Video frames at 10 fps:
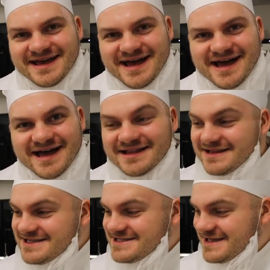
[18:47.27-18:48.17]
Uh, at
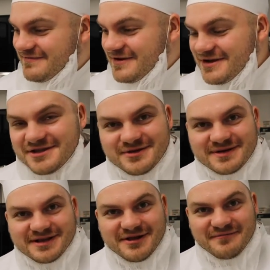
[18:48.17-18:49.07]
least if you're gonna do it
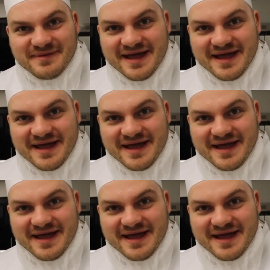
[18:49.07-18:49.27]
in a loaf